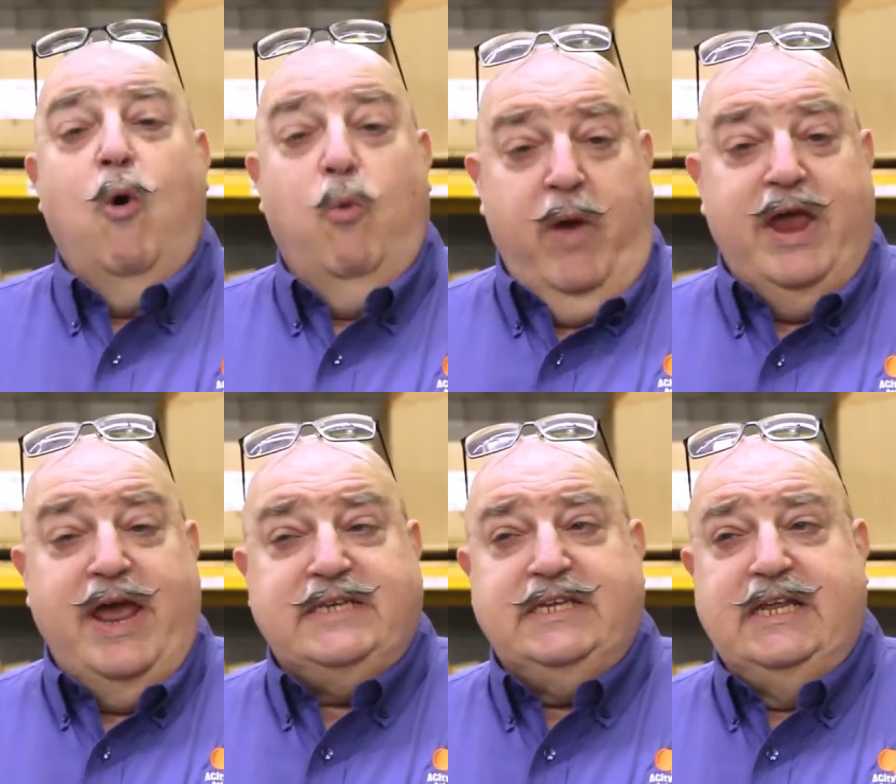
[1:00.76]
We at
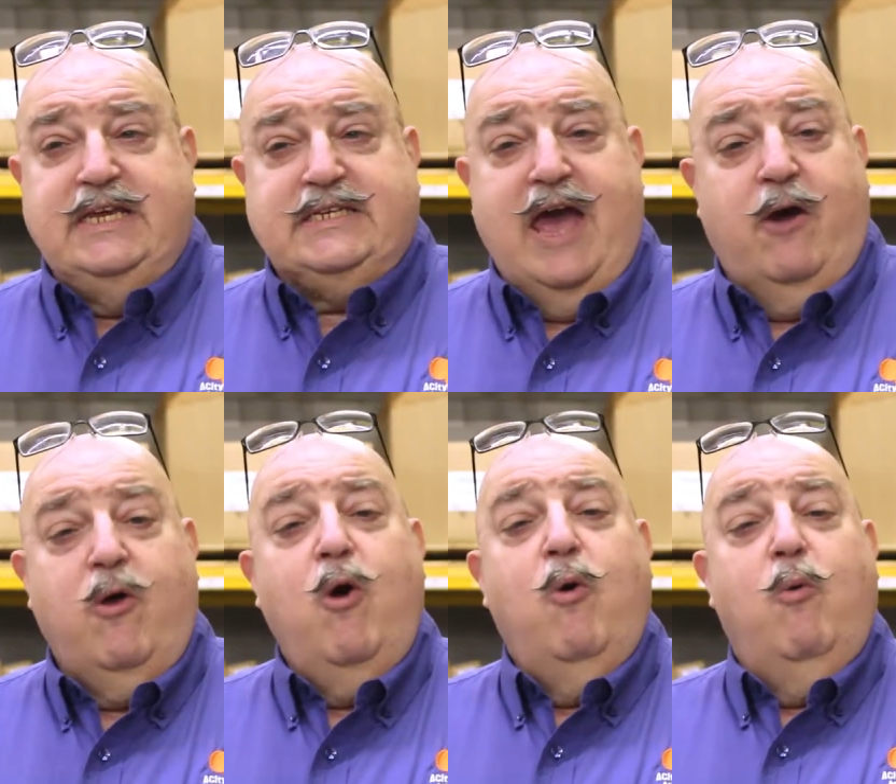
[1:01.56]
A City
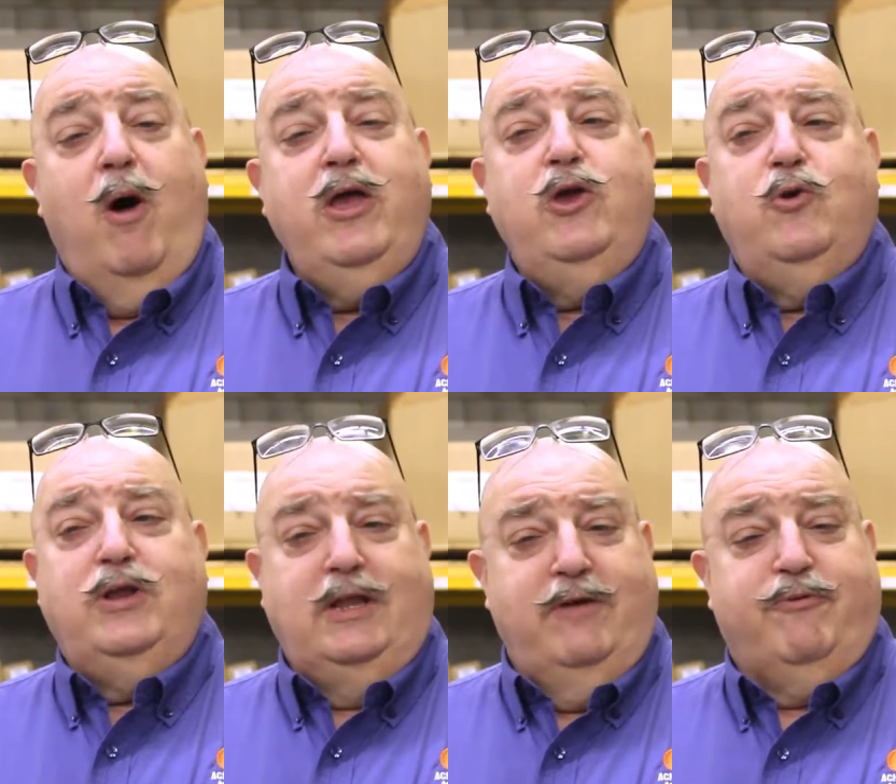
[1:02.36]
Discount want your
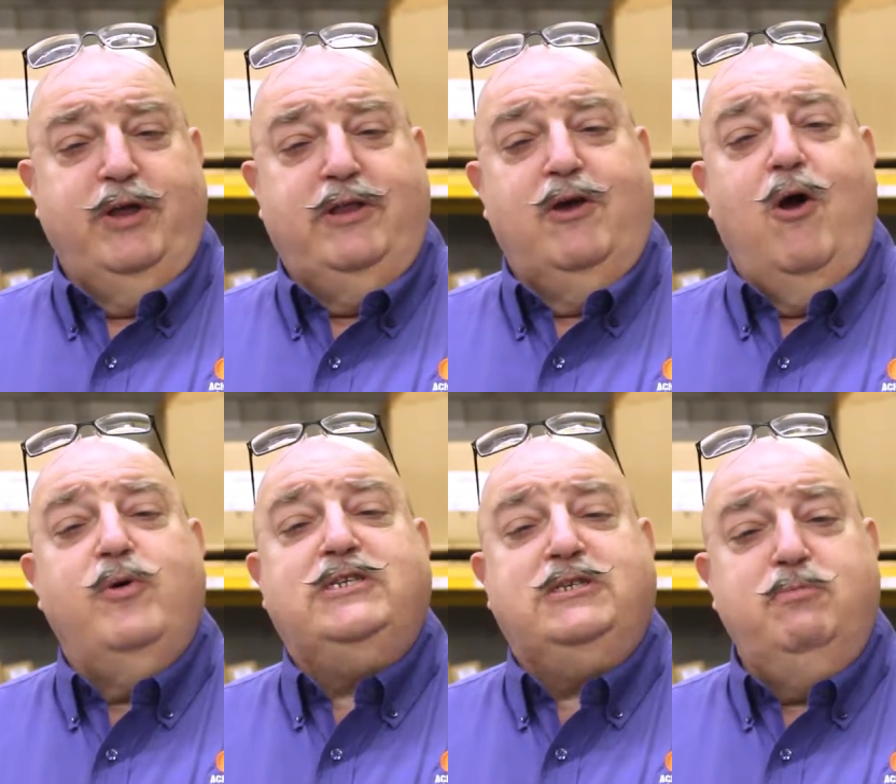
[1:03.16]
delivery to
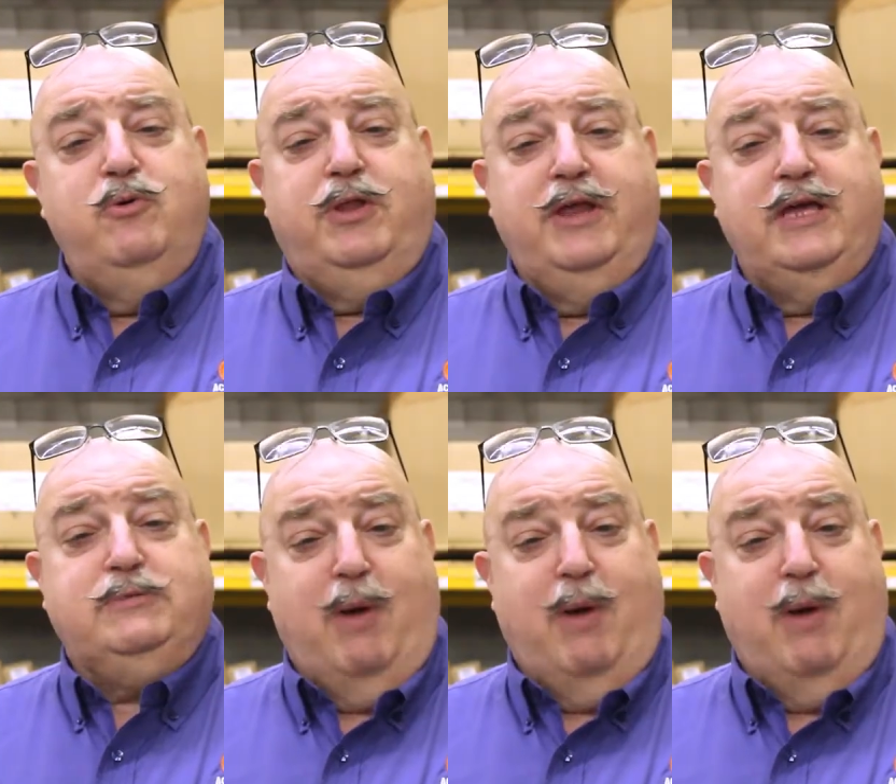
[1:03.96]
go as smoothly as